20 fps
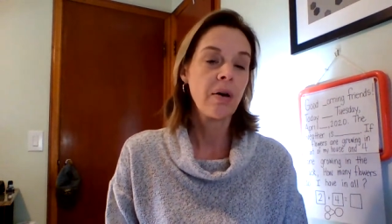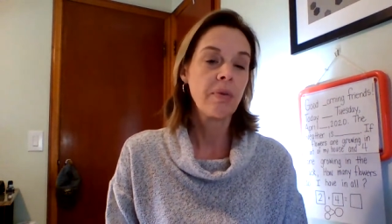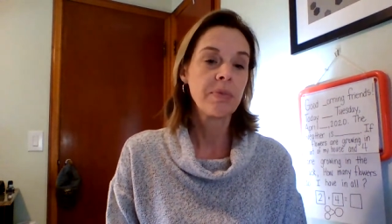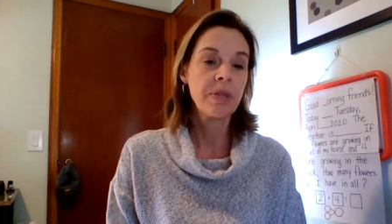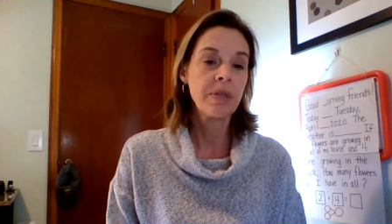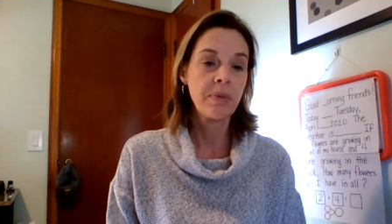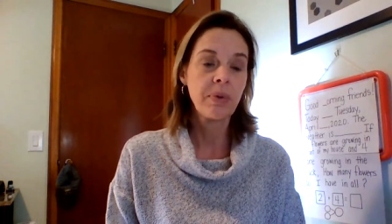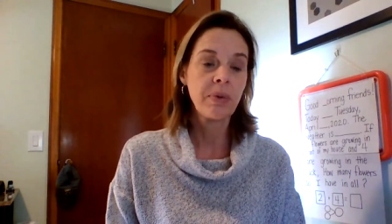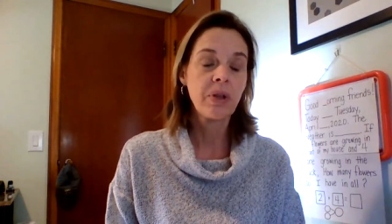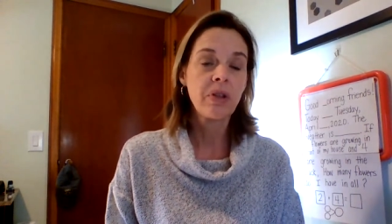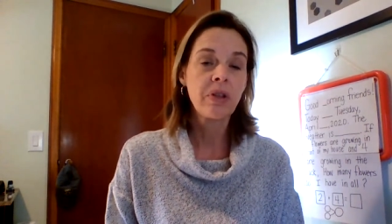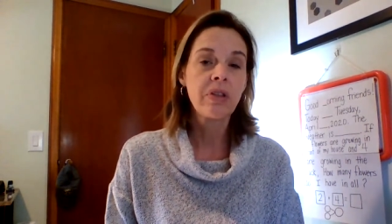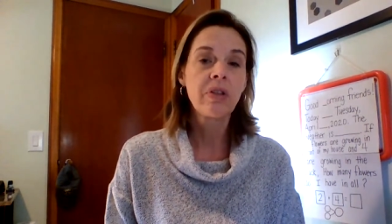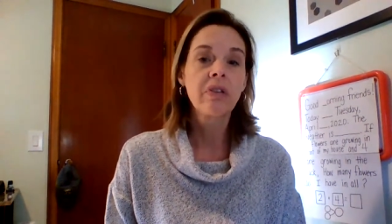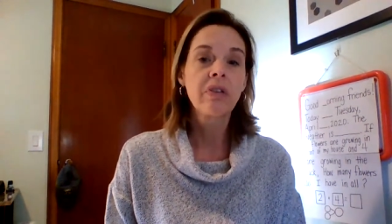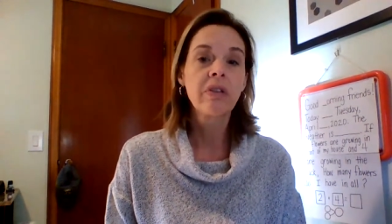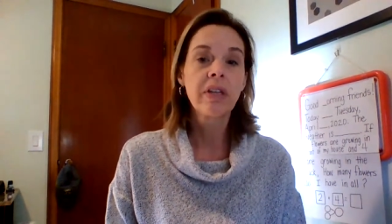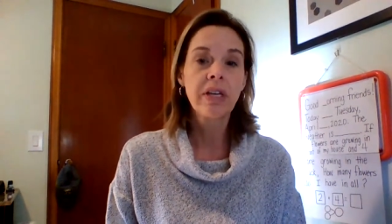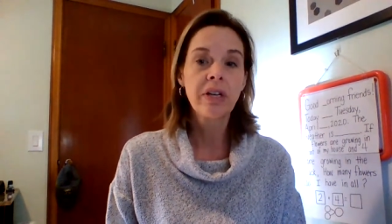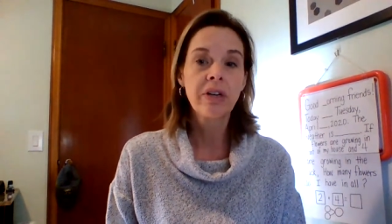Typically the
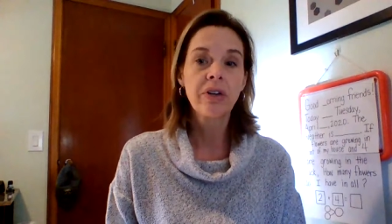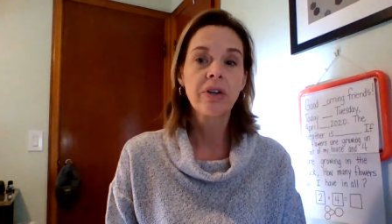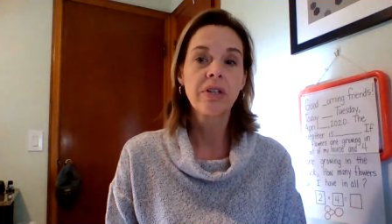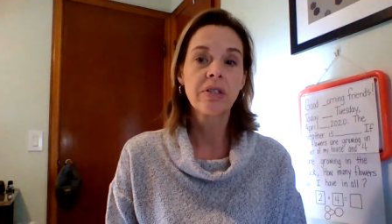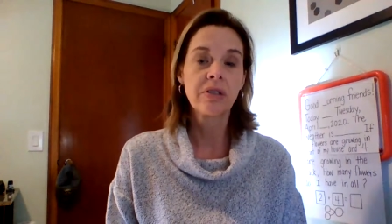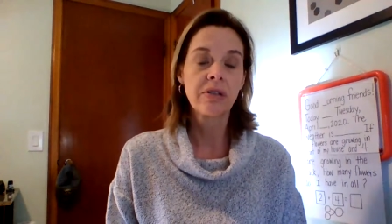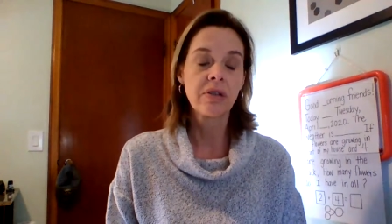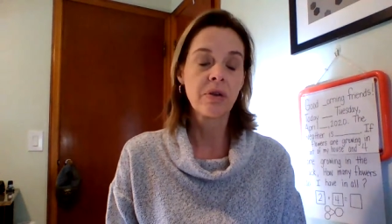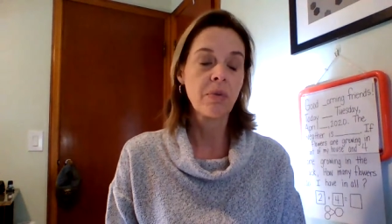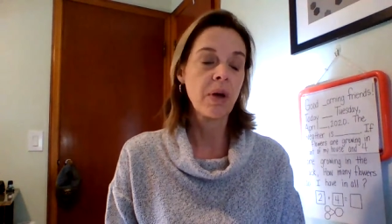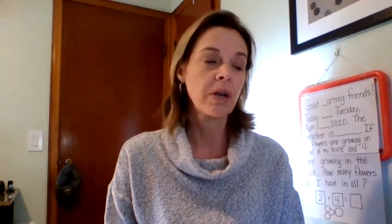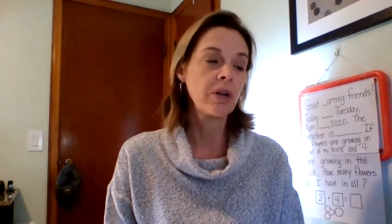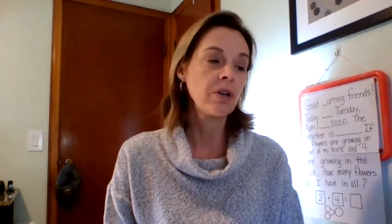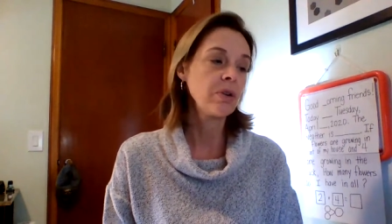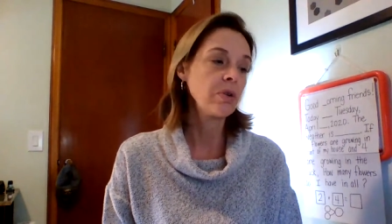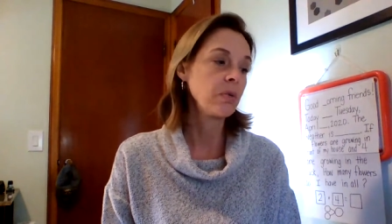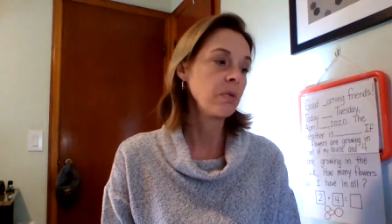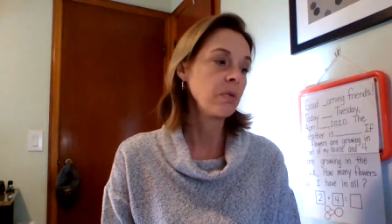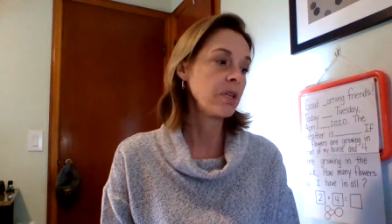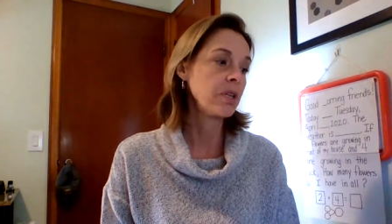leader is the one
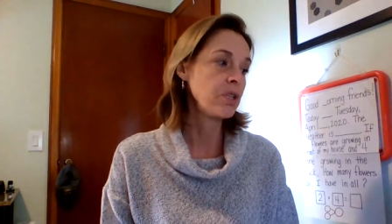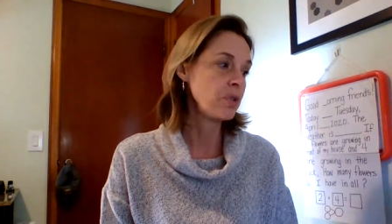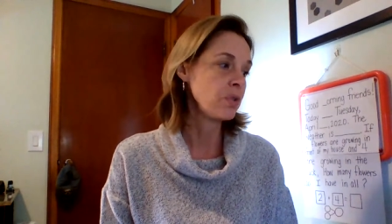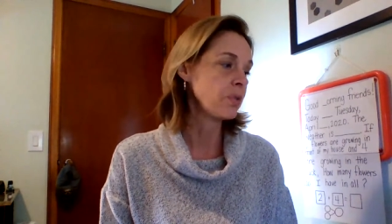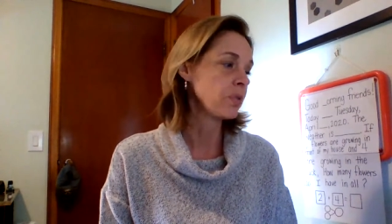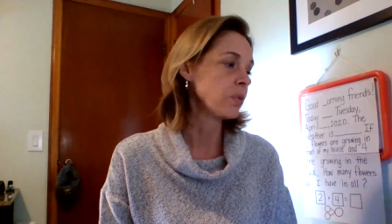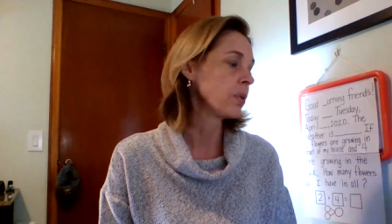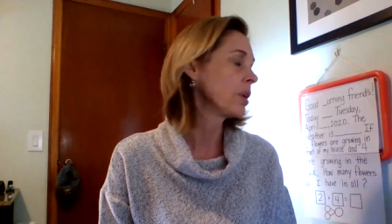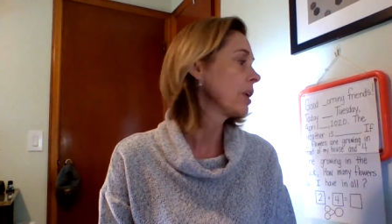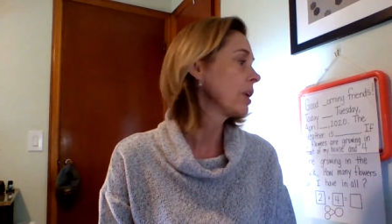who would do